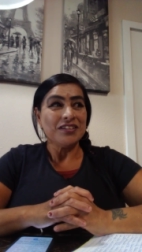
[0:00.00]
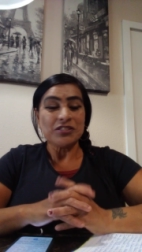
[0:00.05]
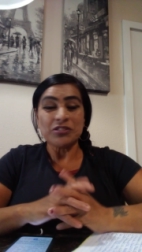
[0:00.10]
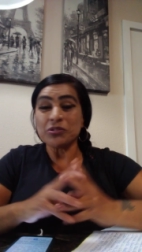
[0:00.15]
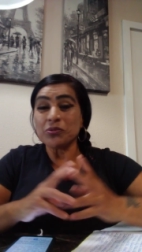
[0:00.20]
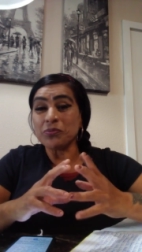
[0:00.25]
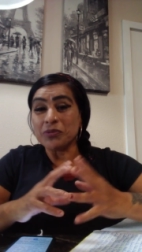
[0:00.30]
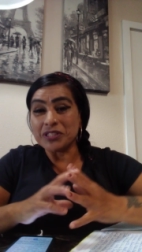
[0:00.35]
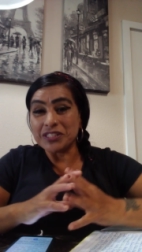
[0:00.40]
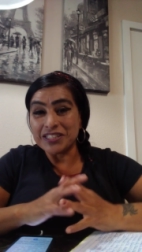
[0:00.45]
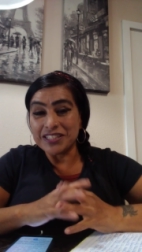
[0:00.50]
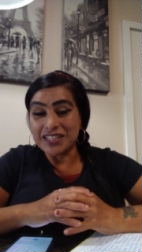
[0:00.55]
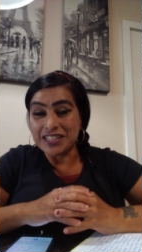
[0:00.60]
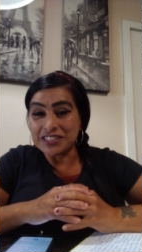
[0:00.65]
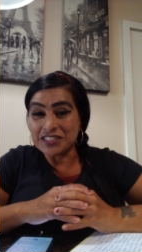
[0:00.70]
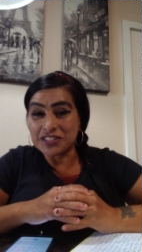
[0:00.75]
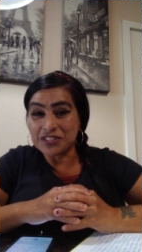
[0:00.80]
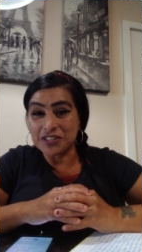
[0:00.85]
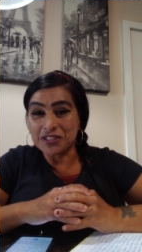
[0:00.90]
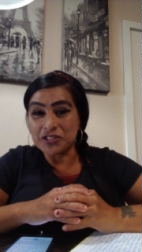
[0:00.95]
So what did
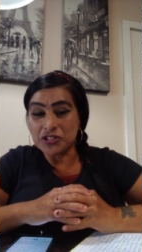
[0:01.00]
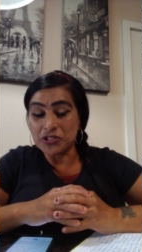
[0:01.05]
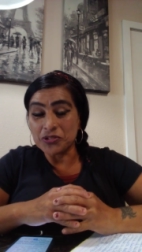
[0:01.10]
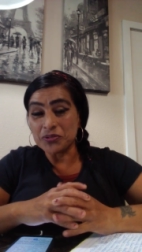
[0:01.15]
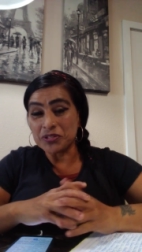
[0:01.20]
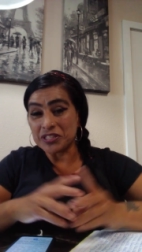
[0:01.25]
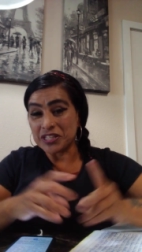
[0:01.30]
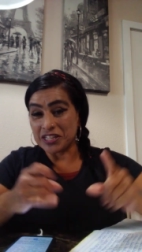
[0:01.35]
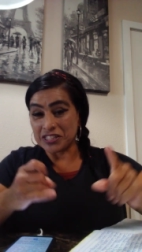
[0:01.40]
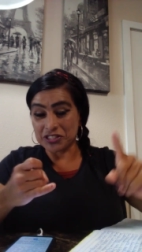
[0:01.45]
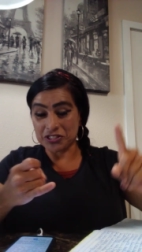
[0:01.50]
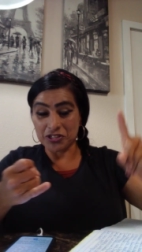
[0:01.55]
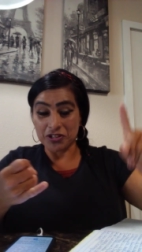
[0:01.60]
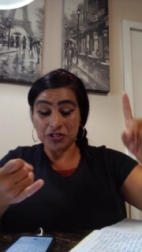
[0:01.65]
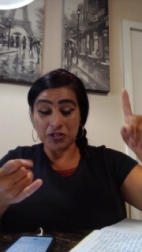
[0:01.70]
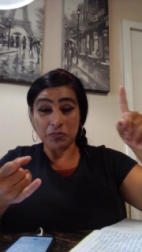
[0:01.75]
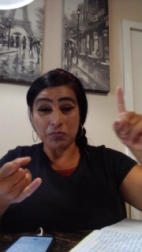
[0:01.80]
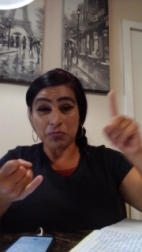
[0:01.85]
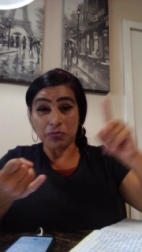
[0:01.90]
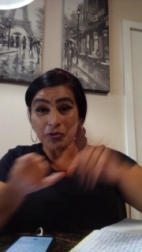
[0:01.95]
I start doing? I
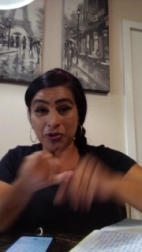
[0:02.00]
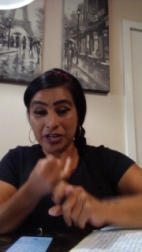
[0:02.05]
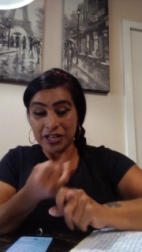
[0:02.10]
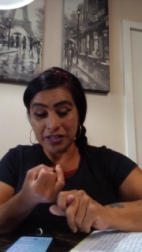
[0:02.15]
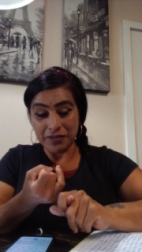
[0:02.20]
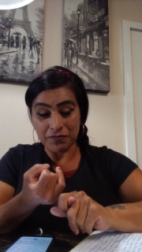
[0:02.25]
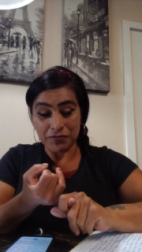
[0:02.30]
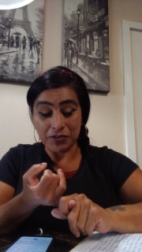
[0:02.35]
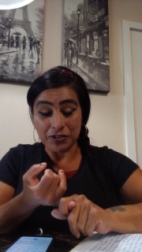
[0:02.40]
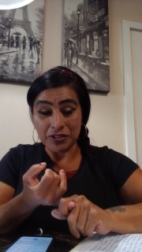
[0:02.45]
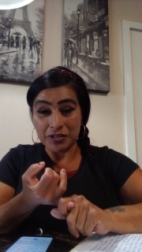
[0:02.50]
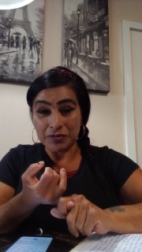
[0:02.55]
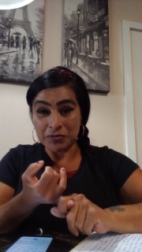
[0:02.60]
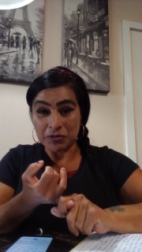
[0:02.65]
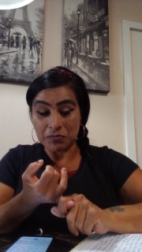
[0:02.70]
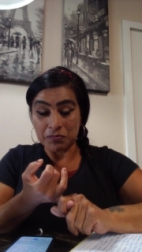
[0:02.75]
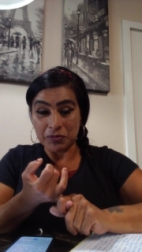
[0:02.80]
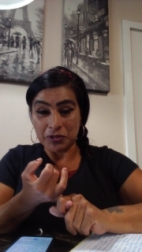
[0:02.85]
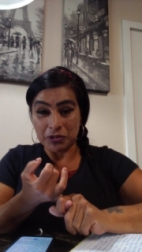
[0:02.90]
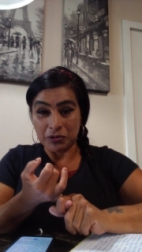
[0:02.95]
started praying for them
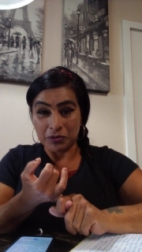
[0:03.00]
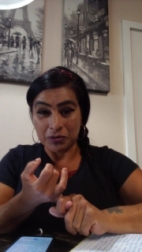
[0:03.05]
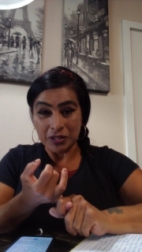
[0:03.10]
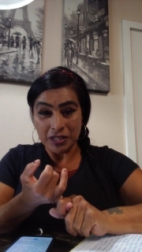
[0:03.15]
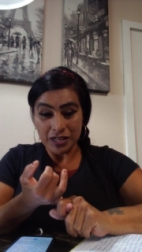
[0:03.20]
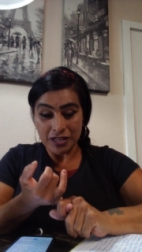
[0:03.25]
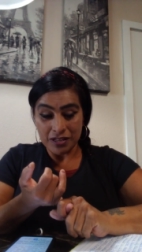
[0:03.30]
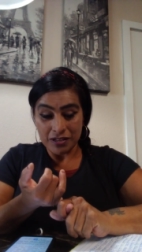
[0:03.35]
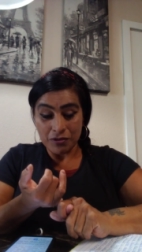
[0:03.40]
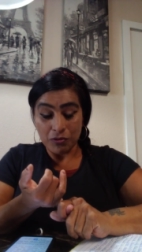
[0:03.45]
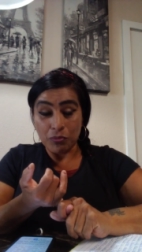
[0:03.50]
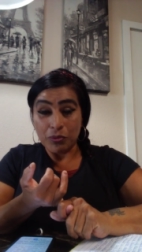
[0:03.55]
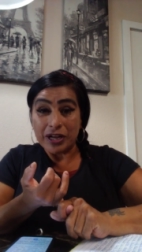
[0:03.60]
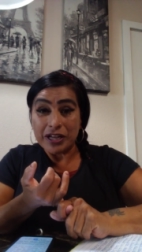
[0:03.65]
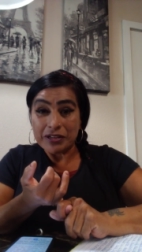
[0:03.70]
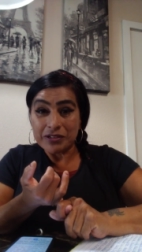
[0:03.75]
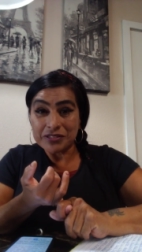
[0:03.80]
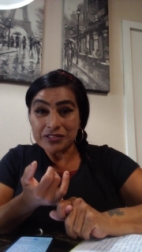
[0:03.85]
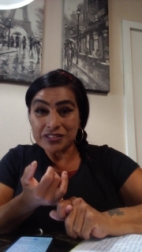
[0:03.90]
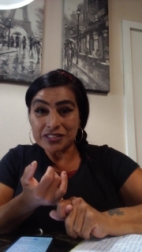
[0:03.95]
to build
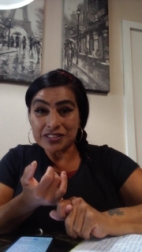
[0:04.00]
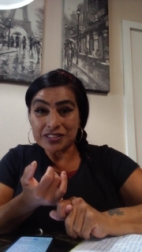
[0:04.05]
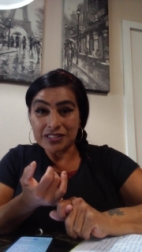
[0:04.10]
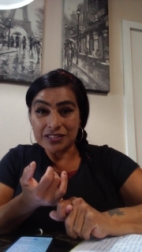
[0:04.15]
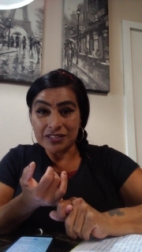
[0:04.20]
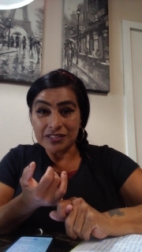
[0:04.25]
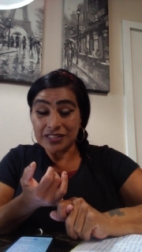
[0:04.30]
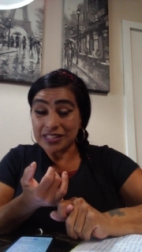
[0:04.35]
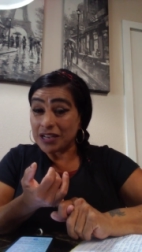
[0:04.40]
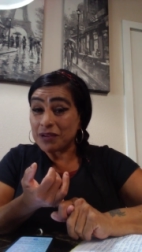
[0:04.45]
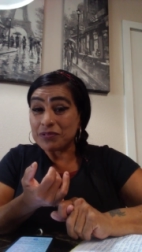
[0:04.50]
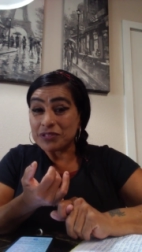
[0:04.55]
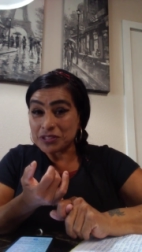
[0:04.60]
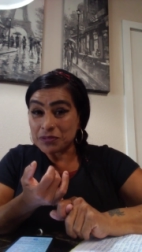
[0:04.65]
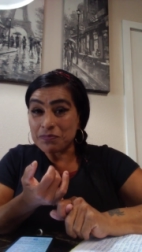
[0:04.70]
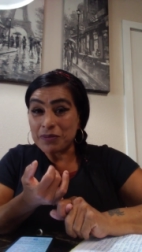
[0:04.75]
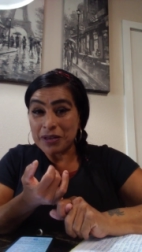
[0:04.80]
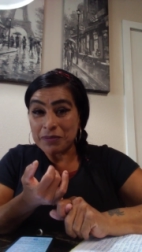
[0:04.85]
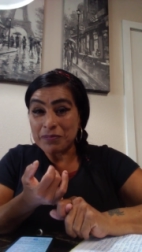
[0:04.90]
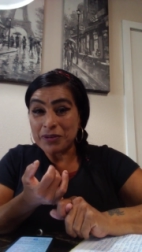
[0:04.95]
wells. That
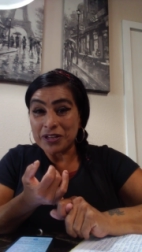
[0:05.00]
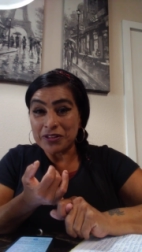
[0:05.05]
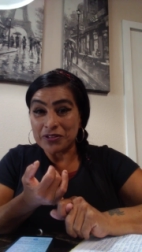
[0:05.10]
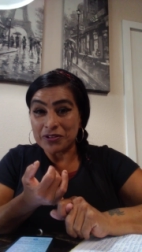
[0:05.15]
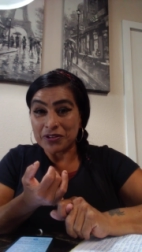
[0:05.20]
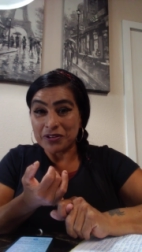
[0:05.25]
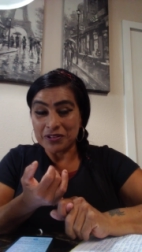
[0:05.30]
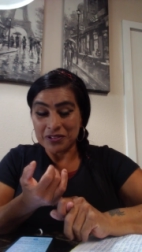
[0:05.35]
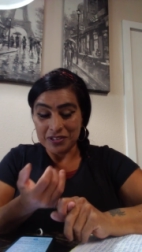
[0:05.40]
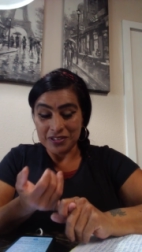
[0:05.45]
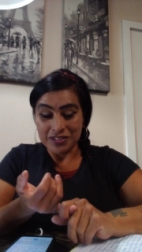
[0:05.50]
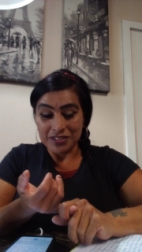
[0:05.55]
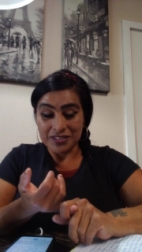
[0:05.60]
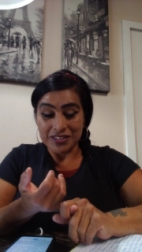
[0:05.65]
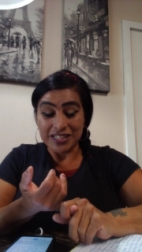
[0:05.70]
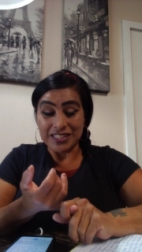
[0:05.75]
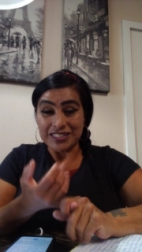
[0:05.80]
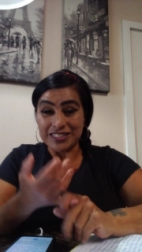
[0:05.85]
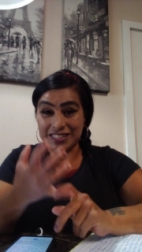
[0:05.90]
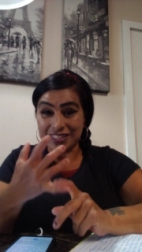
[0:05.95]
was my mother
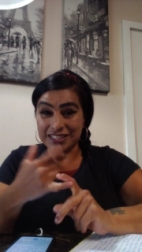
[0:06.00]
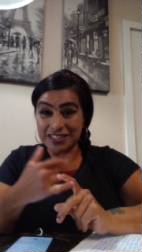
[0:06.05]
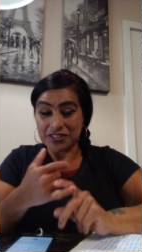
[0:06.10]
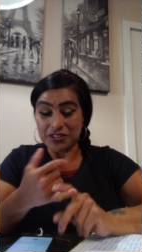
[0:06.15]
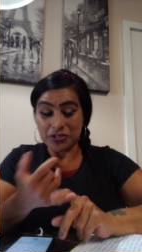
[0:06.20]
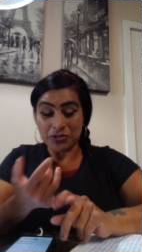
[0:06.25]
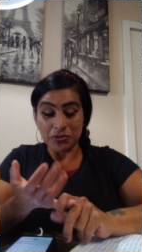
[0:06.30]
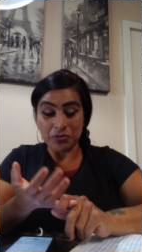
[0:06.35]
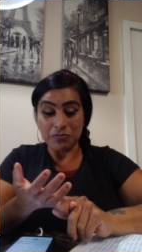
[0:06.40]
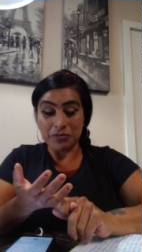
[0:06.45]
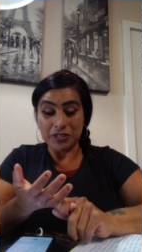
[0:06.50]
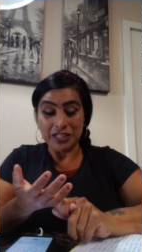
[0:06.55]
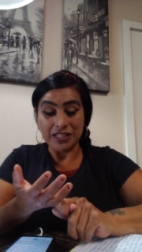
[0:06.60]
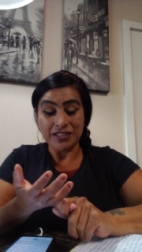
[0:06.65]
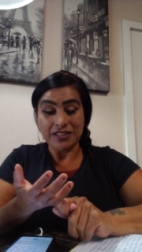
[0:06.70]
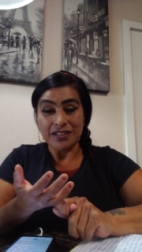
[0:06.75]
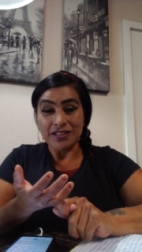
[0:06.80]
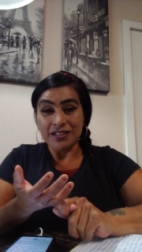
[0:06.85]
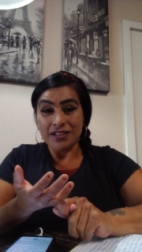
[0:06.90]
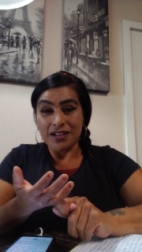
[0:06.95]
that did it through
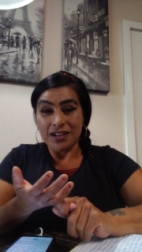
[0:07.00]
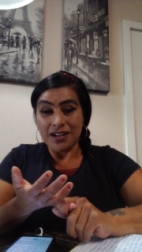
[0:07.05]
me,